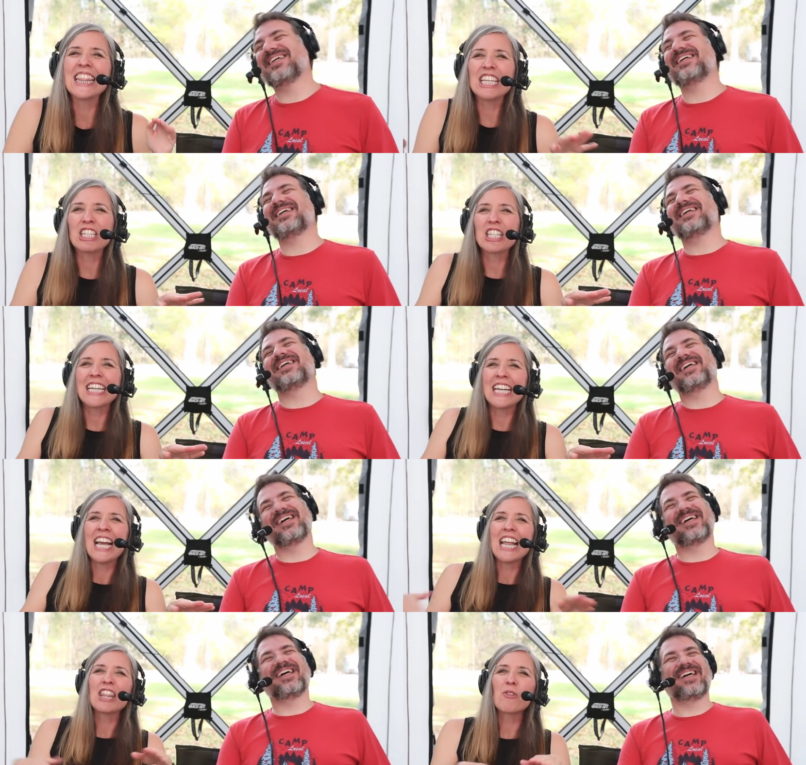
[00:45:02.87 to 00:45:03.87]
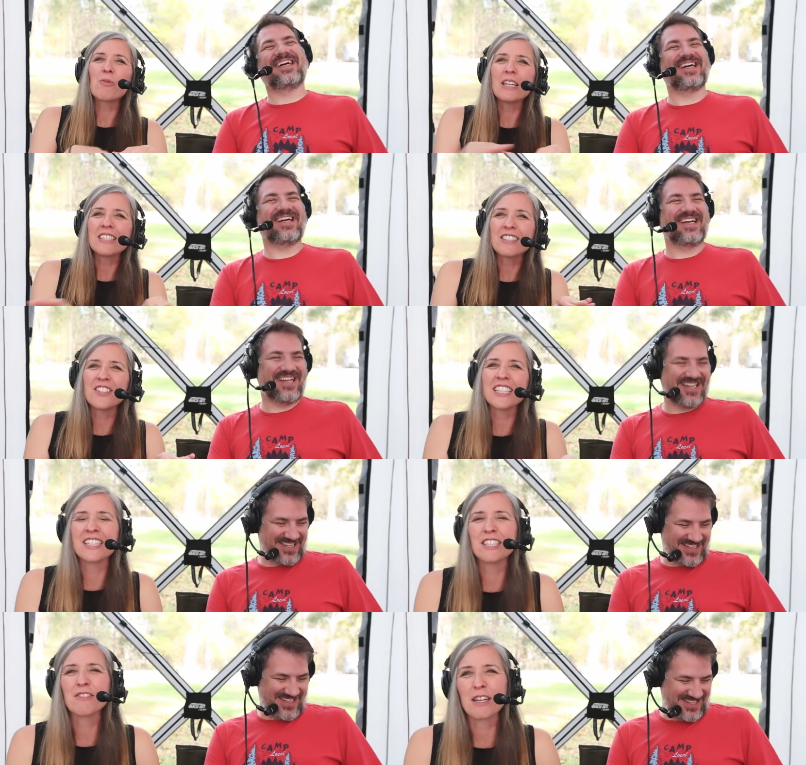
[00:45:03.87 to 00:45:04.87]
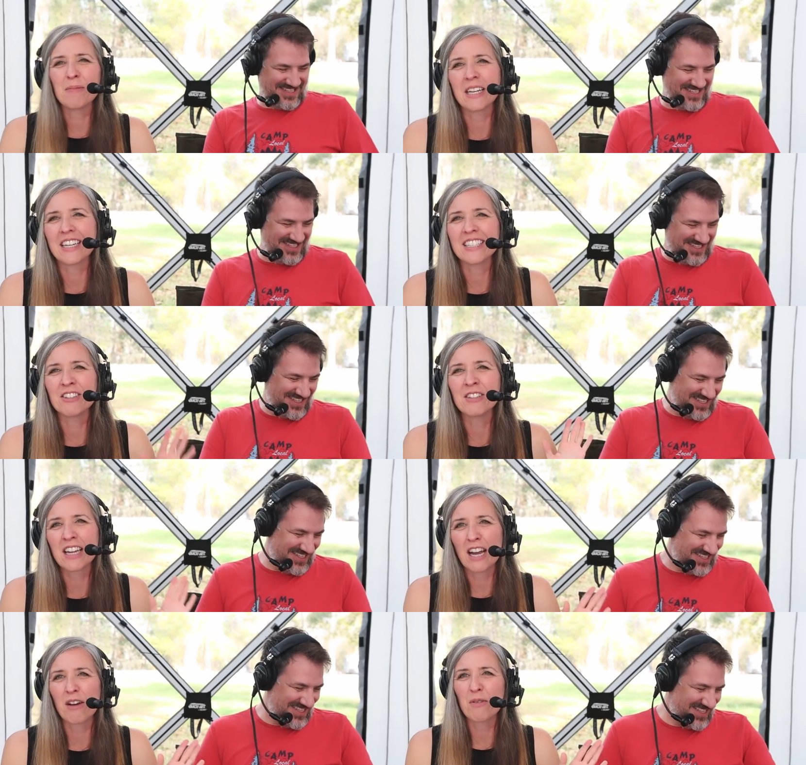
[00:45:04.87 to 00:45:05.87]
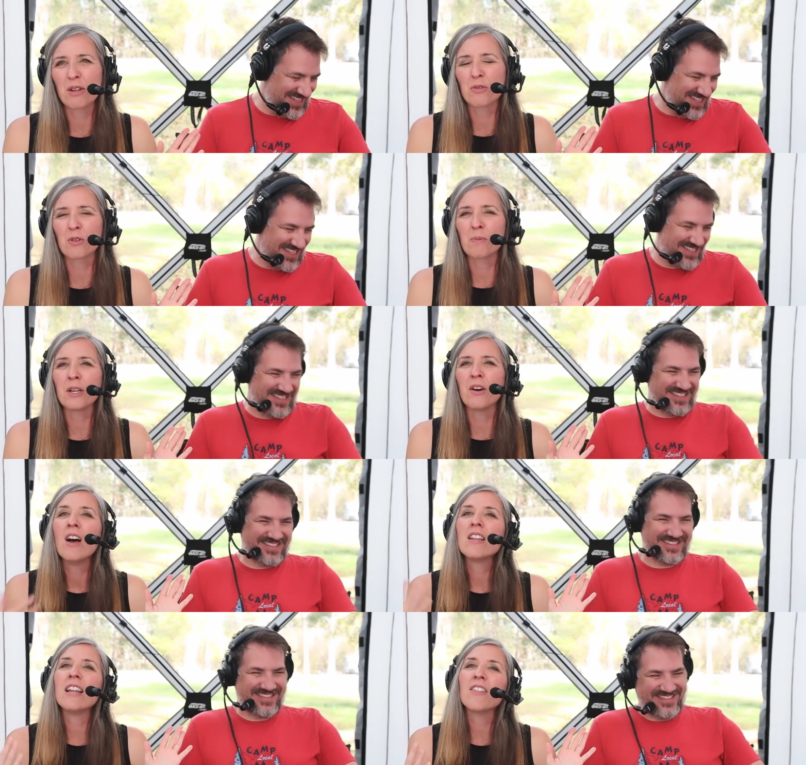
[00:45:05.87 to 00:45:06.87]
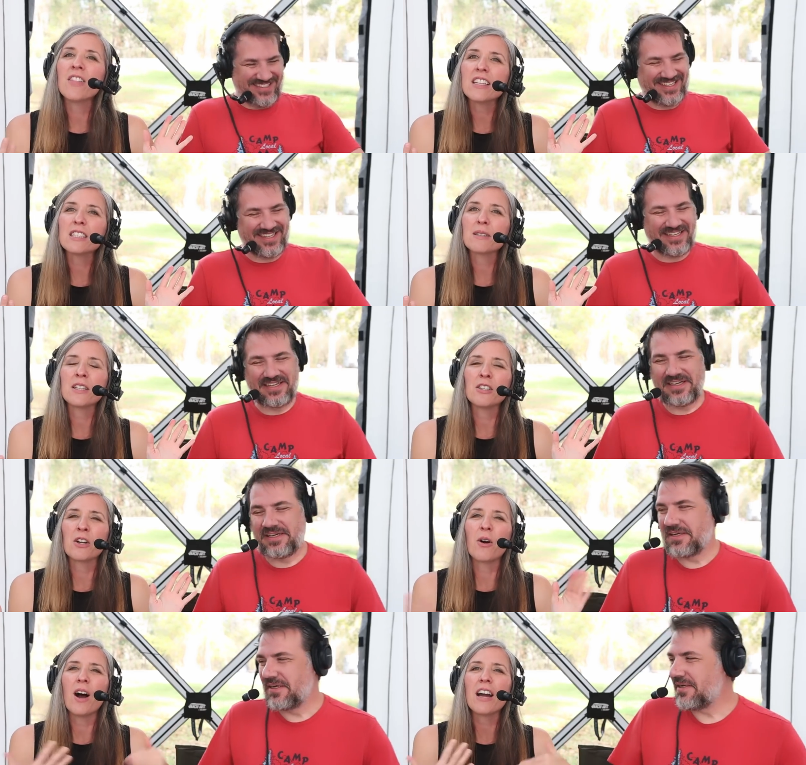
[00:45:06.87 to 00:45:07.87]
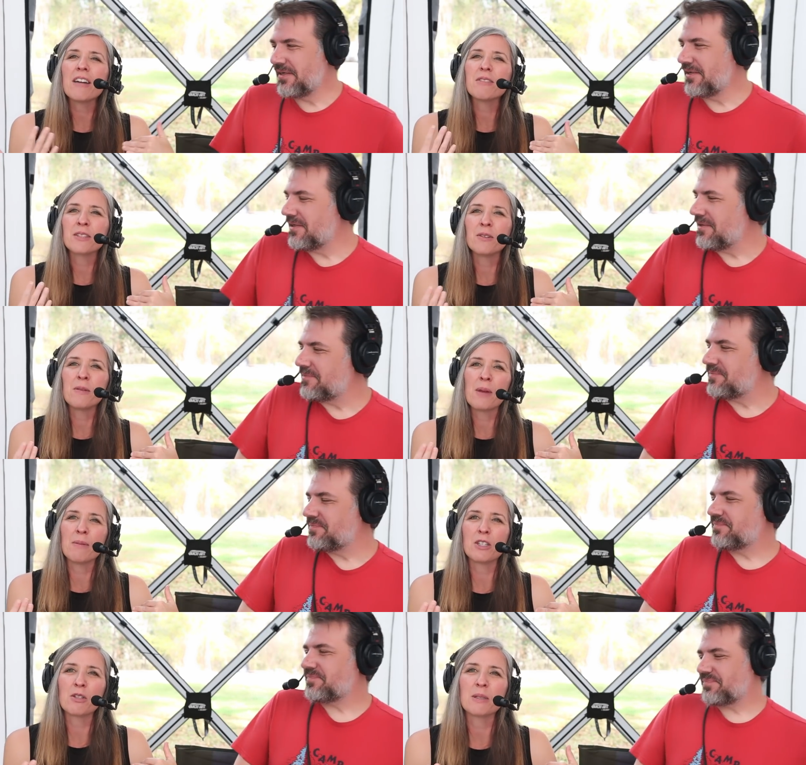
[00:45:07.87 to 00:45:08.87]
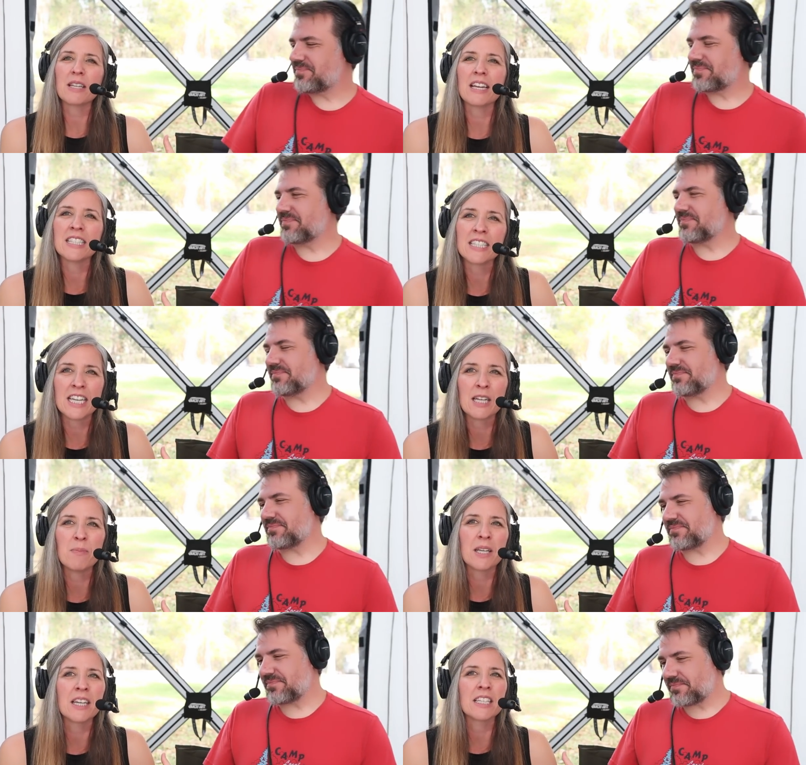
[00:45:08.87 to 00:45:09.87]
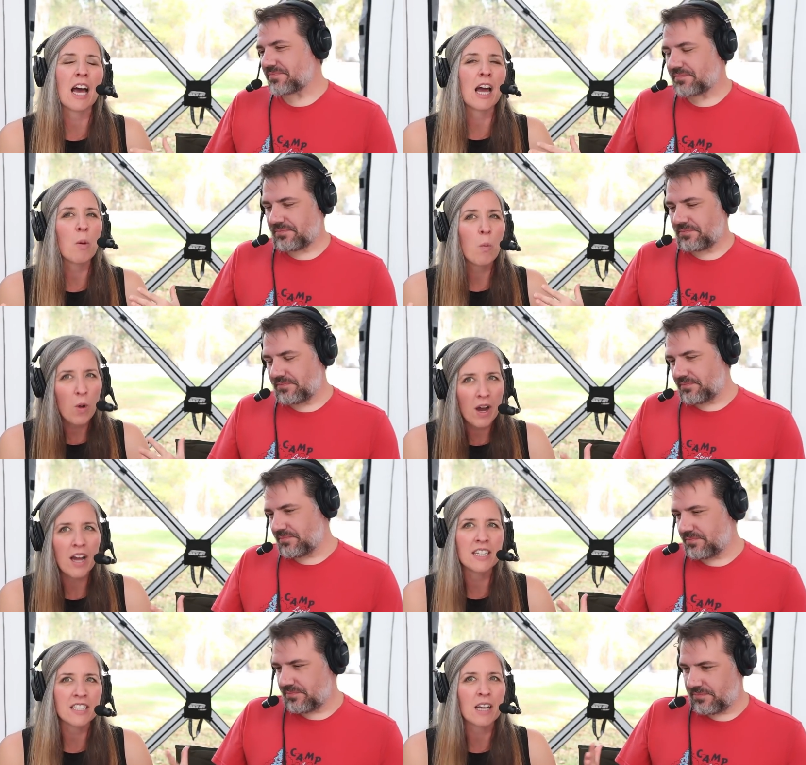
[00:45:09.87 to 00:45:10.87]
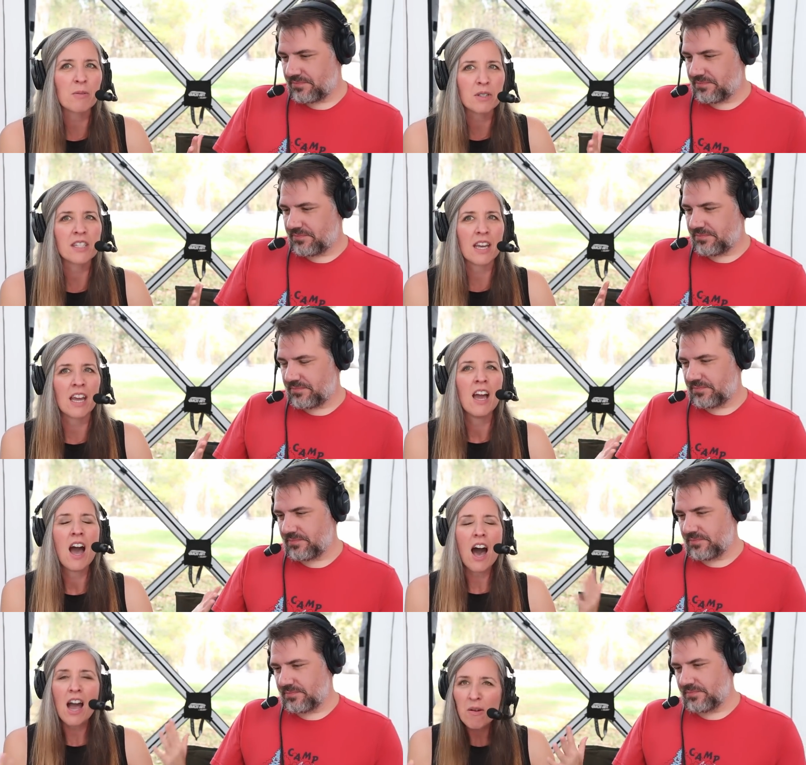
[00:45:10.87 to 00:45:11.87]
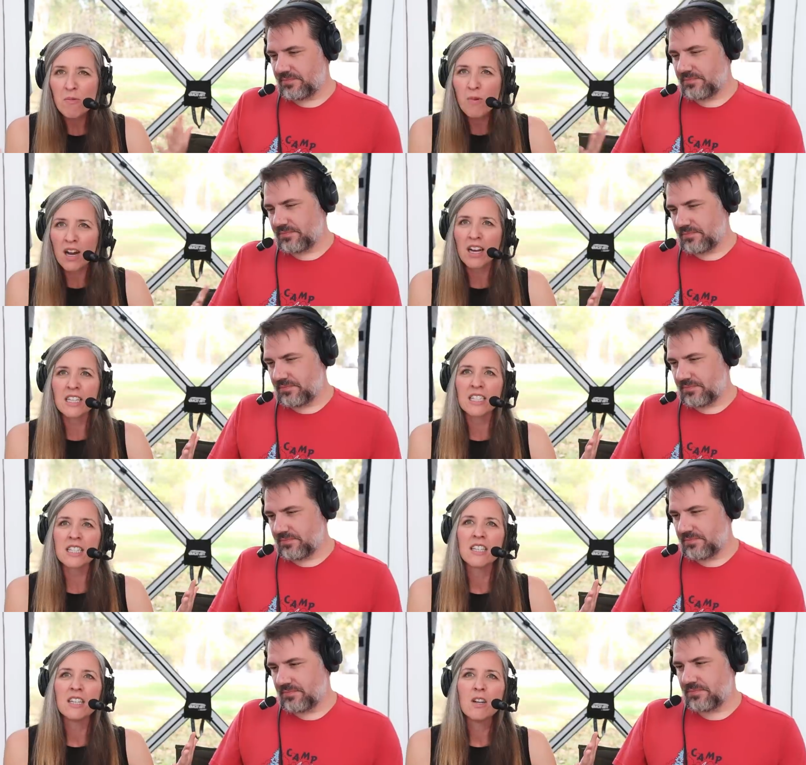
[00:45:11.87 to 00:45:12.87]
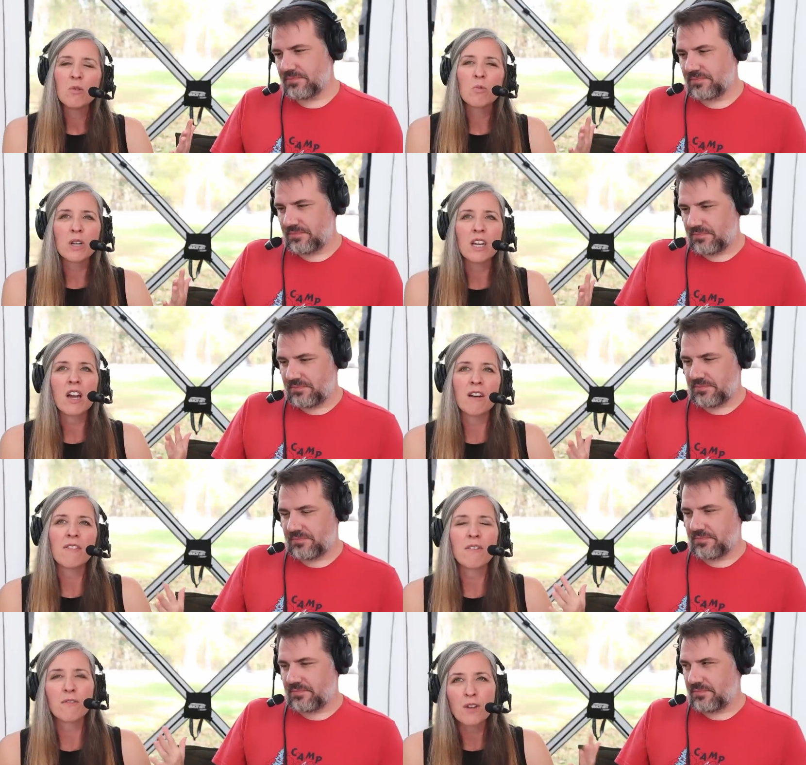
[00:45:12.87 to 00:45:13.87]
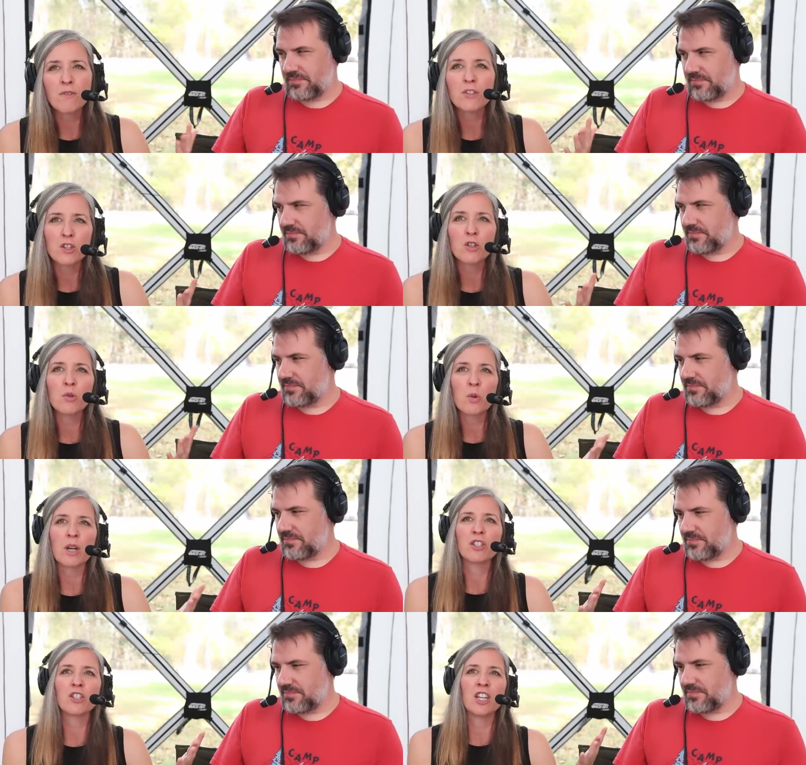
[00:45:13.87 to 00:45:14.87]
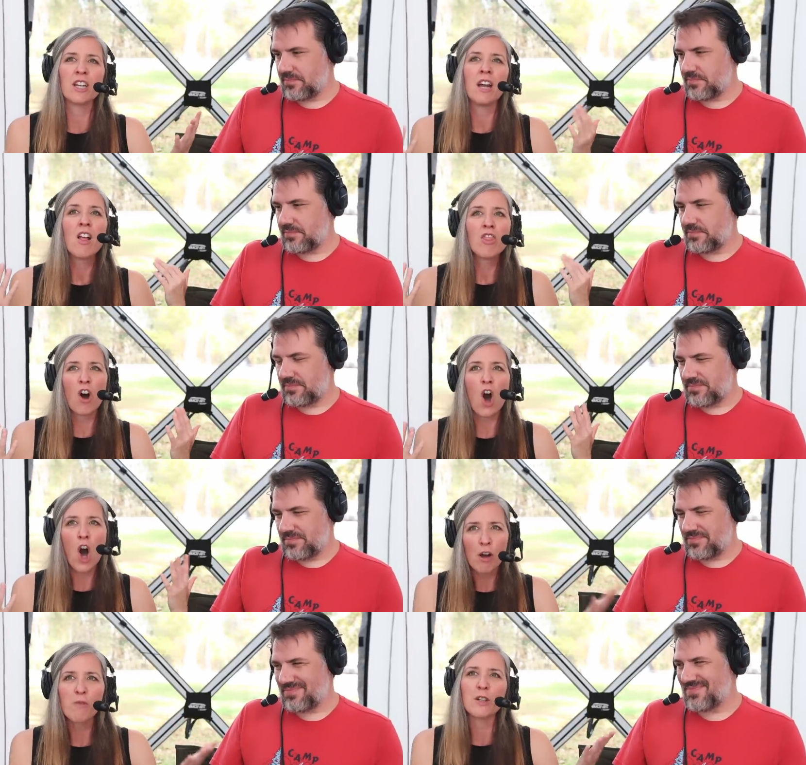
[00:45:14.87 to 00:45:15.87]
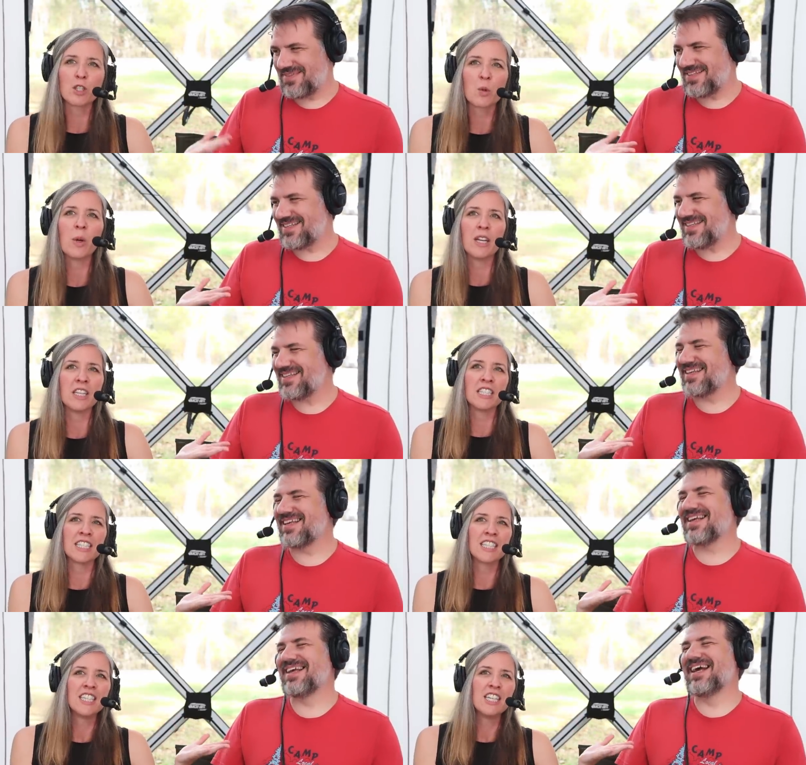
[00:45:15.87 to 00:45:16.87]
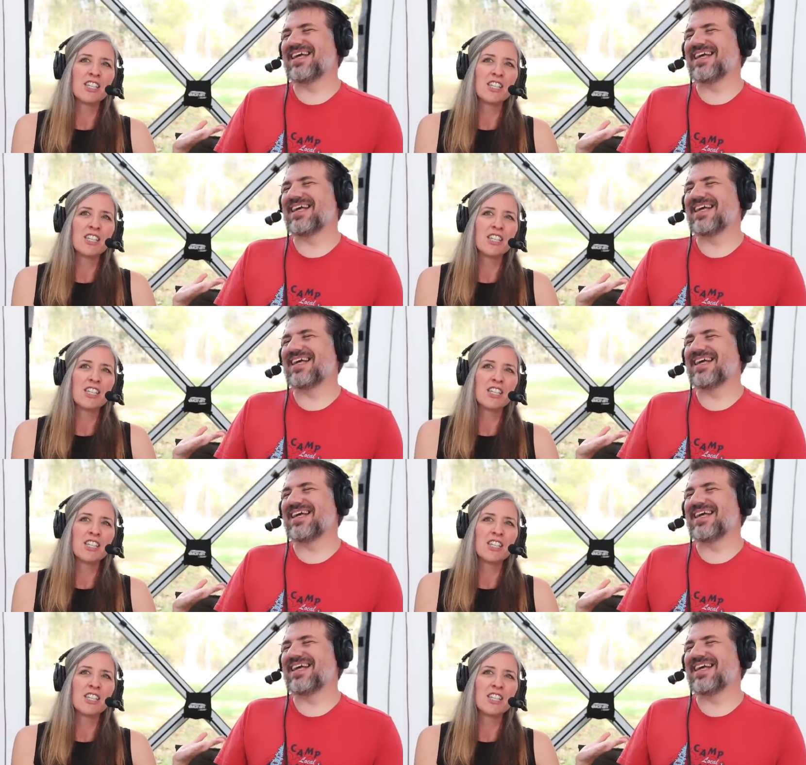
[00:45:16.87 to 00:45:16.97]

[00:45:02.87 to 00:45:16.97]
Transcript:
Speaker 1: literally the rest of Jason's family is only halfway through their meal. Now, that's, you know, I was only maybe two slices in because I was, I will say, I was reading off a 52 question The Office quiz